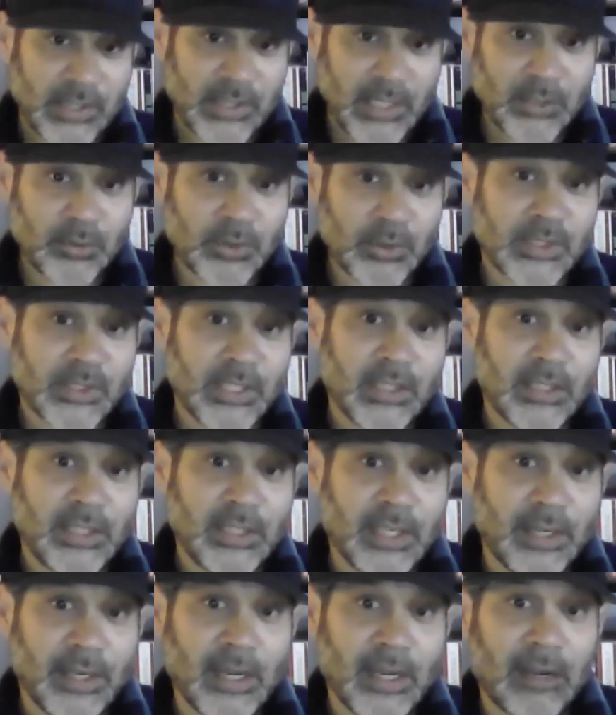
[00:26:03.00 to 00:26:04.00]
interestingly
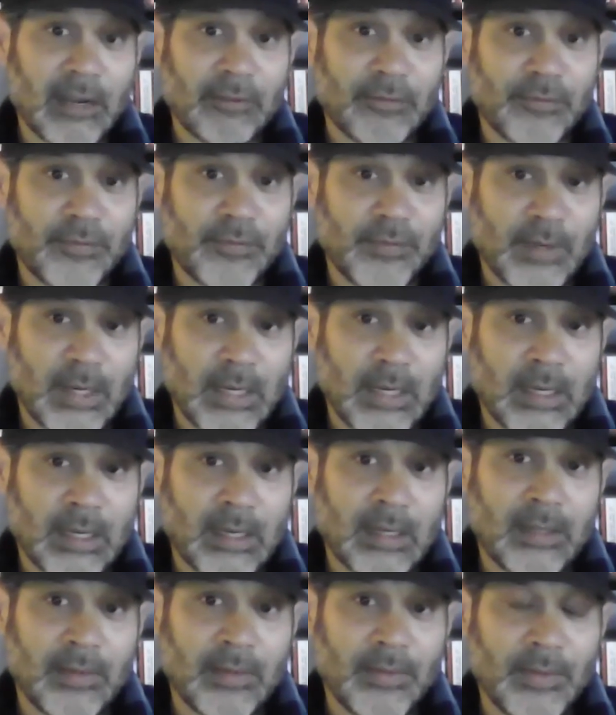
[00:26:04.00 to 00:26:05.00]
enough,
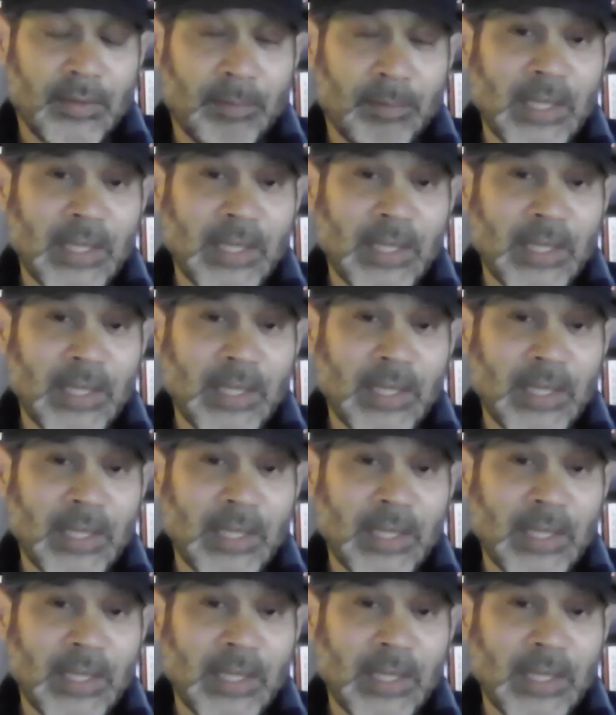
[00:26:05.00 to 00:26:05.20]
the